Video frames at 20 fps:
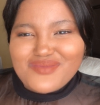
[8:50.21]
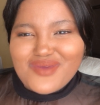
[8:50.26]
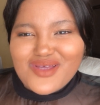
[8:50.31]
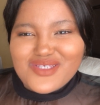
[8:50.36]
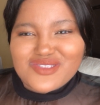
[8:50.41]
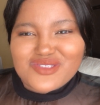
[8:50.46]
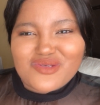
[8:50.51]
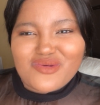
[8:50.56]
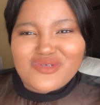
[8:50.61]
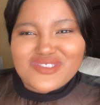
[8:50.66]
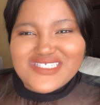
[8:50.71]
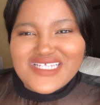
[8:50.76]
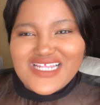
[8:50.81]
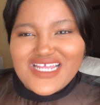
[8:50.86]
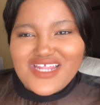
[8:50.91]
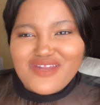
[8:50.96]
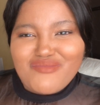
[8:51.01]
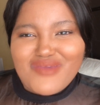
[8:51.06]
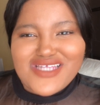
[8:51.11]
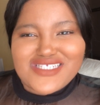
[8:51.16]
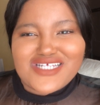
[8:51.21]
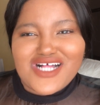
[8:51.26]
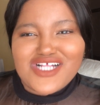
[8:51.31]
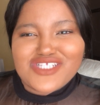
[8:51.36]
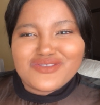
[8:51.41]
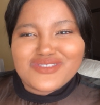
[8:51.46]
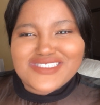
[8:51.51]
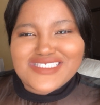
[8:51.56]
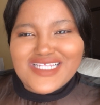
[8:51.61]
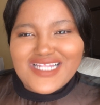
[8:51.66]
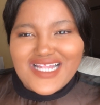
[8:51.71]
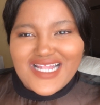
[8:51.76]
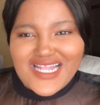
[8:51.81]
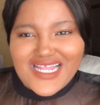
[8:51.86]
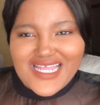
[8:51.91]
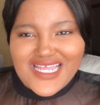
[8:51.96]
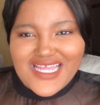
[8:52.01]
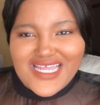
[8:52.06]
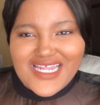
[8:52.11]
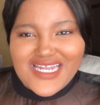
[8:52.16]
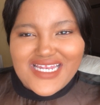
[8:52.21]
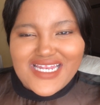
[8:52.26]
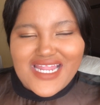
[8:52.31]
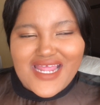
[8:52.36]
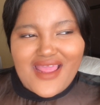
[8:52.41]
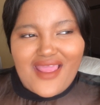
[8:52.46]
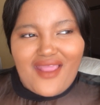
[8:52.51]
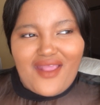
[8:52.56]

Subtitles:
my house is always clean, my child is clean.